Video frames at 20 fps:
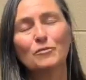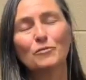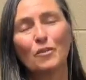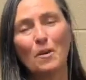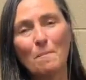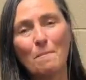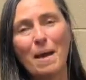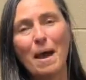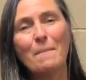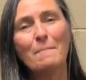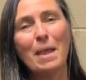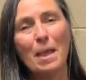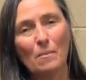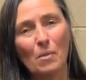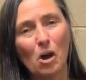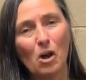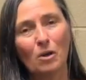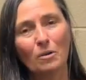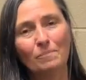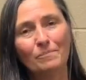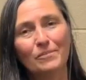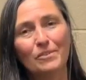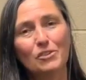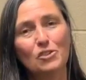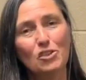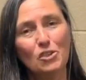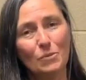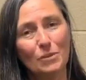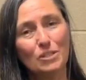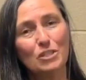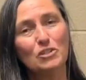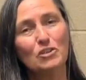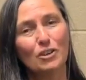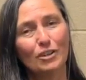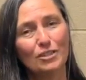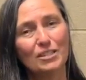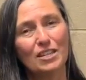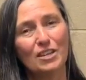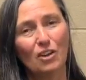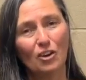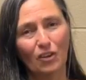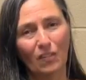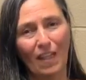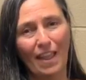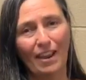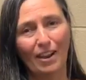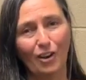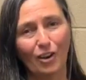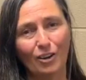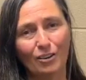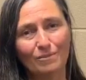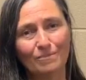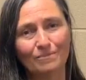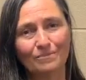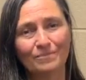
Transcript: from my mama. She was a nurse at Erlanger.